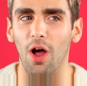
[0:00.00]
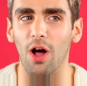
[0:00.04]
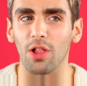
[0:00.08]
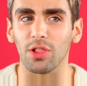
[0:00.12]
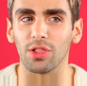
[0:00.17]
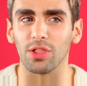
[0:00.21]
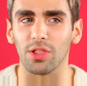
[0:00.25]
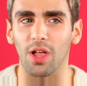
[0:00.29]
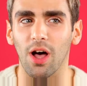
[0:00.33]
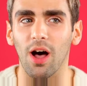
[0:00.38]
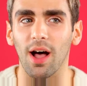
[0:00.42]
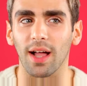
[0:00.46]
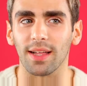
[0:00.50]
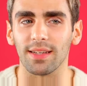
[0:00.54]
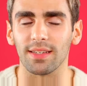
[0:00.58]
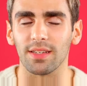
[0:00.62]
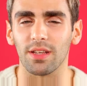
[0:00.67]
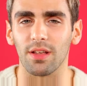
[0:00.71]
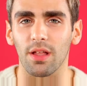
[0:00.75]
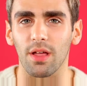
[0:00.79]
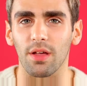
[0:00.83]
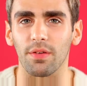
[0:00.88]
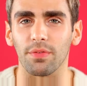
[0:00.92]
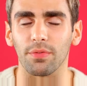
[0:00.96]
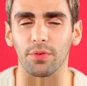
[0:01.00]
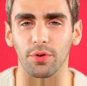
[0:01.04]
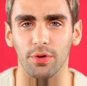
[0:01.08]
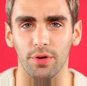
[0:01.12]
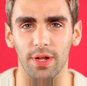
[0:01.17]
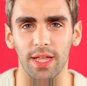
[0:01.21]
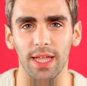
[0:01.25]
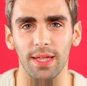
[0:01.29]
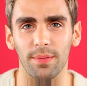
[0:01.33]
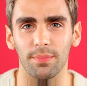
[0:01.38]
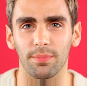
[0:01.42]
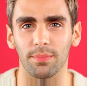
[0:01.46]
A lot of
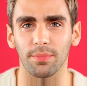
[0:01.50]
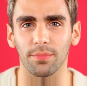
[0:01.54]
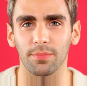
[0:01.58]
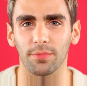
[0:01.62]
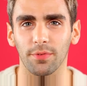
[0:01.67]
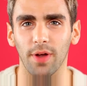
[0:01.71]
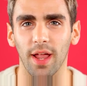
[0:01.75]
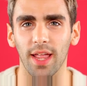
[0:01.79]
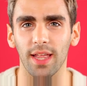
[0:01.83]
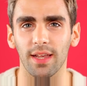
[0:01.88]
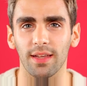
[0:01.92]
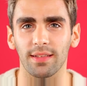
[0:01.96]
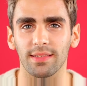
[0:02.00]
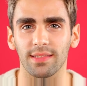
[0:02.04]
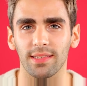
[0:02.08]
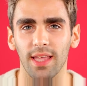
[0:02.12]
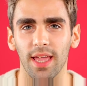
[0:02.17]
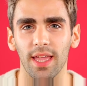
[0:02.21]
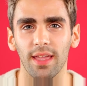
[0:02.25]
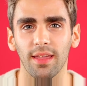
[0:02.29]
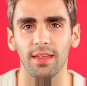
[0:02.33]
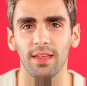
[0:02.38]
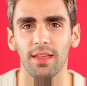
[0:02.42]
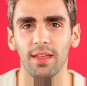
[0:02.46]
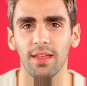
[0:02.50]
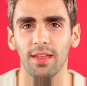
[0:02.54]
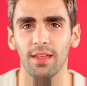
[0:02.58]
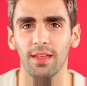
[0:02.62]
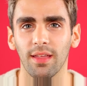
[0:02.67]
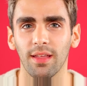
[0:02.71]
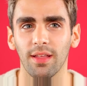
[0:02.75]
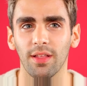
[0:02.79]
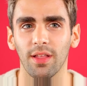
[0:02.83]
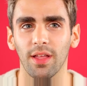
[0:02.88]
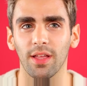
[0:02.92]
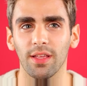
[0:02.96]
cream, right? It's like
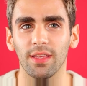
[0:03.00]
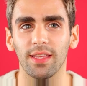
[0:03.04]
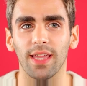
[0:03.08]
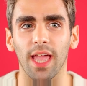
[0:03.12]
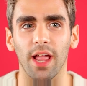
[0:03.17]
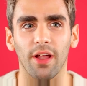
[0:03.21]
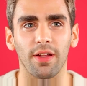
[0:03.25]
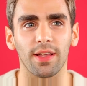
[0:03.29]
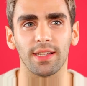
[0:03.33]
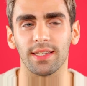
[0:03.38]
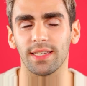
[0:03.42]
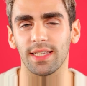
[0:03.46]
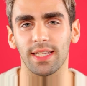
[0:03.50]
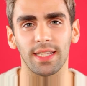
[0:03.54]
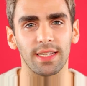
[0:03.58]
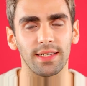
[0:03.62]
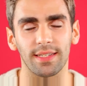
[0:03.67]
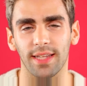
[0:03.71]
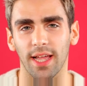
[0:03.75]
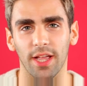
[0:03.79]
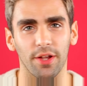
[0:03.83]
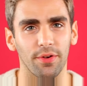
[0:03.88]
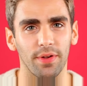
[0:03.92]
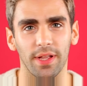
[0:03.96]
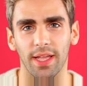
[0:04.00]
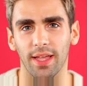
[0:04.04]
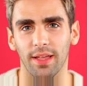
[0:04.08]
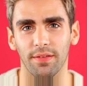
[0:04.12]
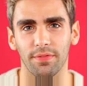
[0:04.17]
guaranteed diarrhea